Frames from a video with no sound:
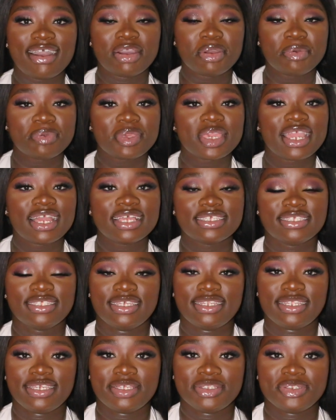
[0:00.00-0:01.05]
I hope you guys
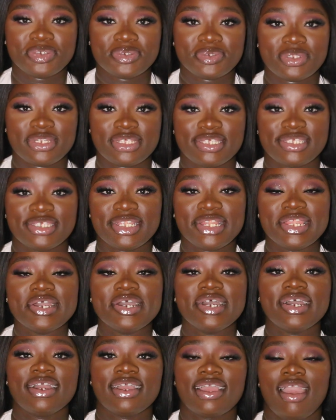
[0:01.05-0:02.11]
did enjoy this
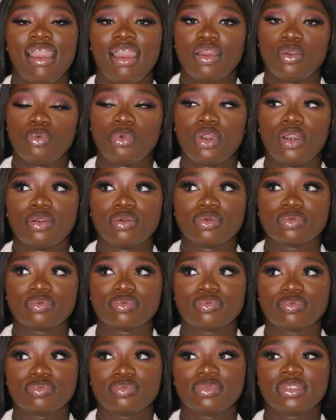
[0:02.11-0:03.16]
look. Well,
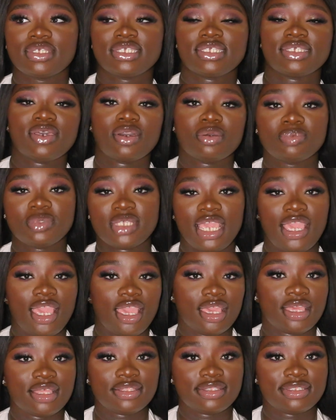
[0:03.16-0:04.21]
this
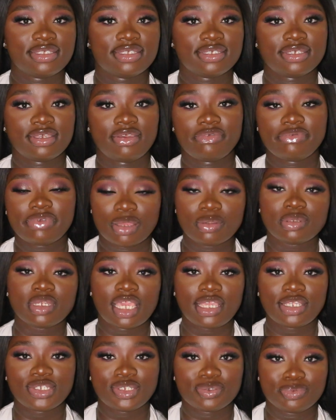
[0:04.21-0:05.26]
updated
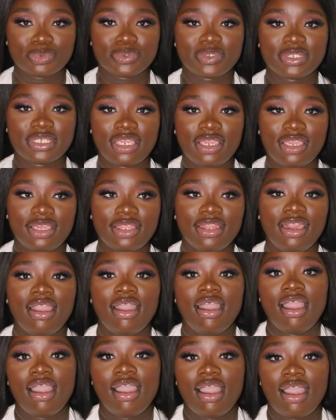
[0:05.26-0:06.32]
foundation routine.
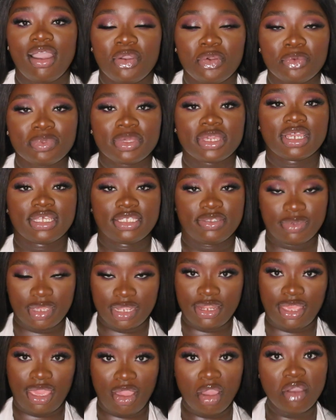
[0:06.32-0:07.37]
I hope you guys
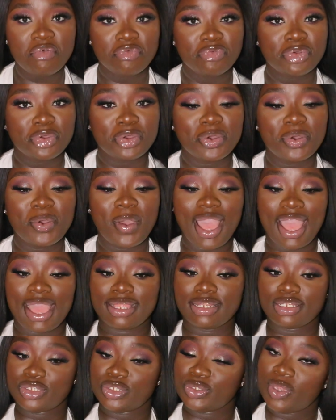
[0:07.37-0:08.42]
find it helpful
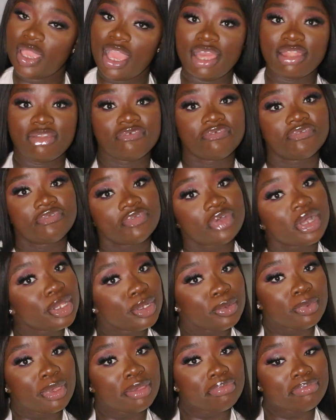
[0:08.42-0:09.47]
and you had
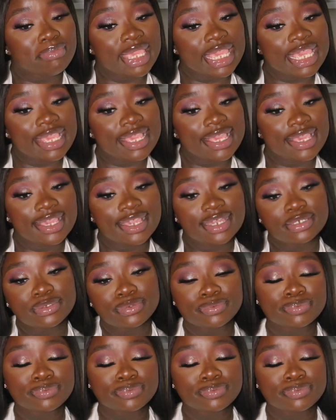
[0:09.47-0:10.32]
fun with me.